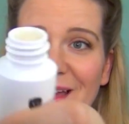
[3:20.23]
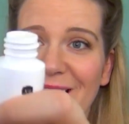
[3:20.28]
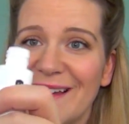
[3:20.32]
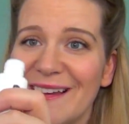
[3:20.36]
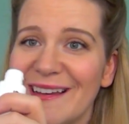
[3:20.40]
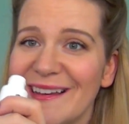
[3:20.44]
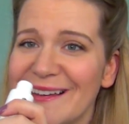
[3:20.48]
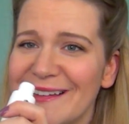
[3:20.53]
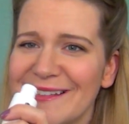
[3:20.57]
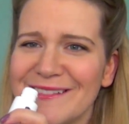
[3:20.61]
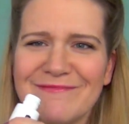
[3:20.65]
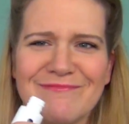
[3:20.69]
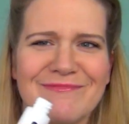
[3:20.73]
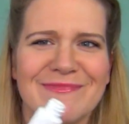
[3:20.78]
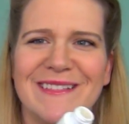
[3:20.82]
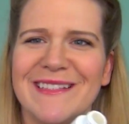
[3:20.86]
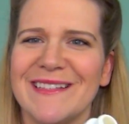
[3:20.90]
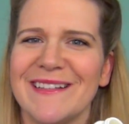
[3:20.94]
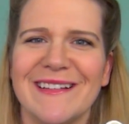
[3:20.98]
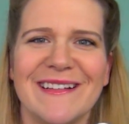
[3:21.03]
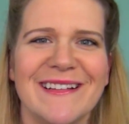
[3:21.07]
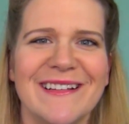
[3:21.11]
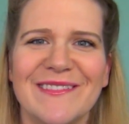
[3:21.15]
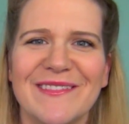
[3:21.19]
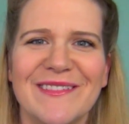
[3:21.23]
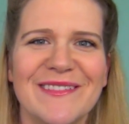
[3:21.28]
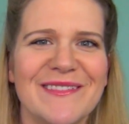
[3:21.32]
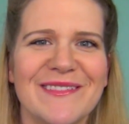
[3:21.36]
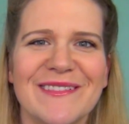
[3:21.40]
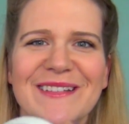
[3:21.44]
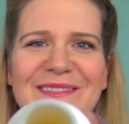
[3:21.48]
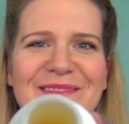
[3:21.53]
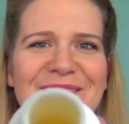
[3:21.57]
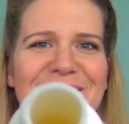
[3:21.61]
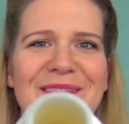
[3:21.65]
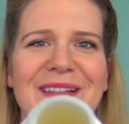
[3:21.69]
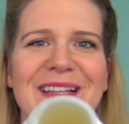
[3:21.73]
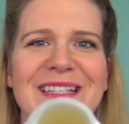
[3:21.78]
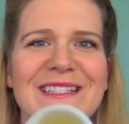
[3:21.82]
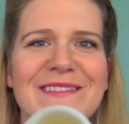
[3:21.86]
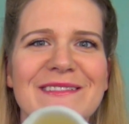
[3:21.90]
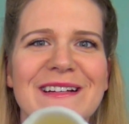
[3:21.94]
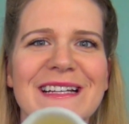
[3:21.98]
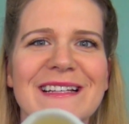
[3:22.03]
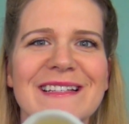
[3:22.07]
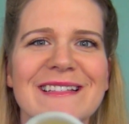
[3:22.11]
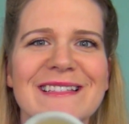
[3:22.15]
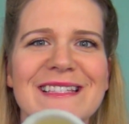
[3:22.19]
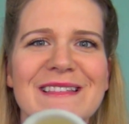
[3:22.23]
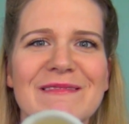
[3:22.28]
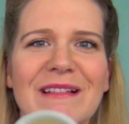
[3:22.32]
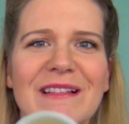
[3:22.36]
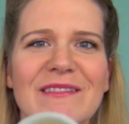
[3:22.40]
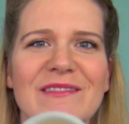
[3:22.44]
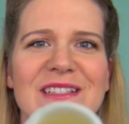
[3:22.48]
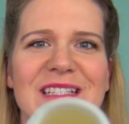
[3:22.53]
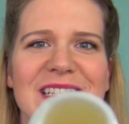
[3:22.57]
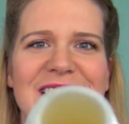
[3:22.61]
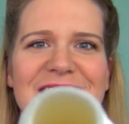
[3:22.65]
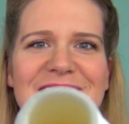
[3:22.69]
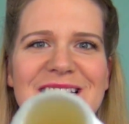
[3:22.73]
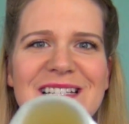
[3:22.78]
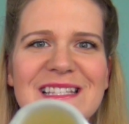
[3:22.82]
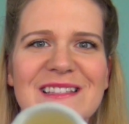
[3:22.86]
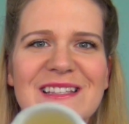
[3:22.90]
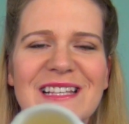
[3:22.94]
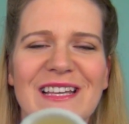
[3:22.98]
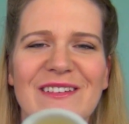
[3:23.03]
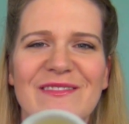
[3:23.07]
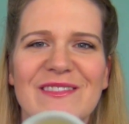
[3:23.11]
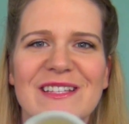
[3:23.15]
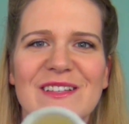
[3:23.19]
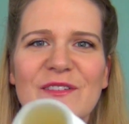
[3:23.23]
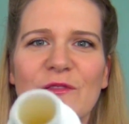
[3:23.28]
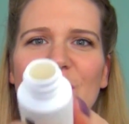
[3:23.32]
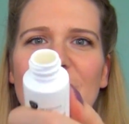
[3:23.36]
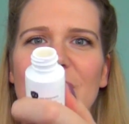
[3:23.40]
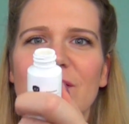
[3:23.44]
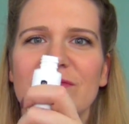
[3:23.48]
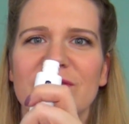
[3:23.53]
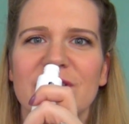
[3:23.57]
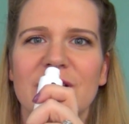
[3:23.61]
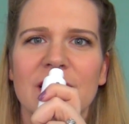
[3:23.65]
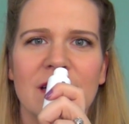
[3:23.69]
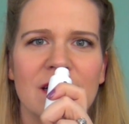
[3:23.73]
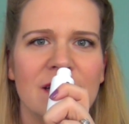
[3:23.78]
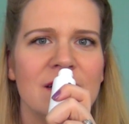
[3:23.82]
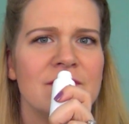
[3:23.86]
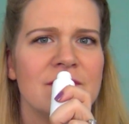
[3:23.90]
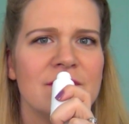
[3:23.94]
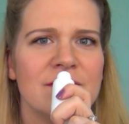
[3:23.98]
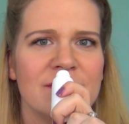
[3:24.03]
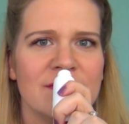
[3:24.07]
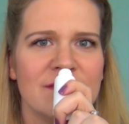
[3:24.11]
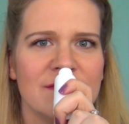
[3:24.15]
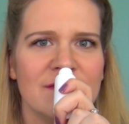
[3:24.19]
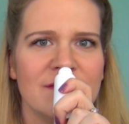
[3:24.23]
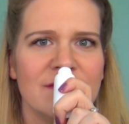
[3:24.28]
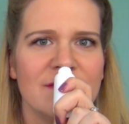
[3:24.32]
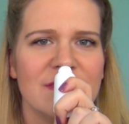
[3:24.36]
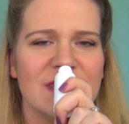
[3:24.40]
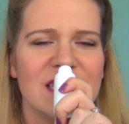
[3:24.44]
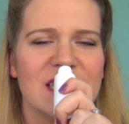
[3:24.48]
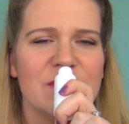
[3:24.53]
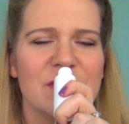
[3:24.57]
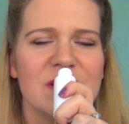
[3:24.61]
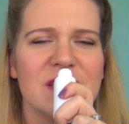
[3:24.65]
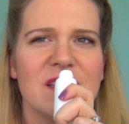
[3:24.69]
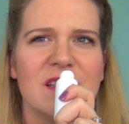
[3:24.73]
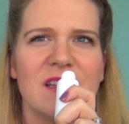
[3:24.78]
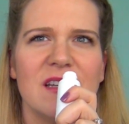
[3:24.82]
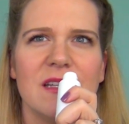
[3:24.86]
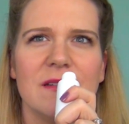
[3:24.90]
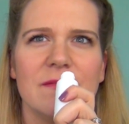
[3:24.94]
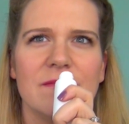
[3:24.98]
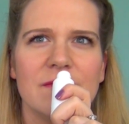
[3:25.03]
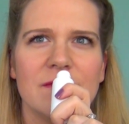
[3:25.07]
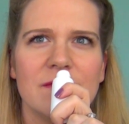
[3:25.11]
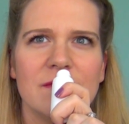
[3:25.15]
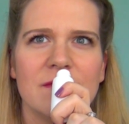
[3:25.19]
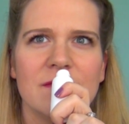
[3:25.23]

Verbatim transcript: what are we doing? Smell vision. Here's, give it a whiff. smells good.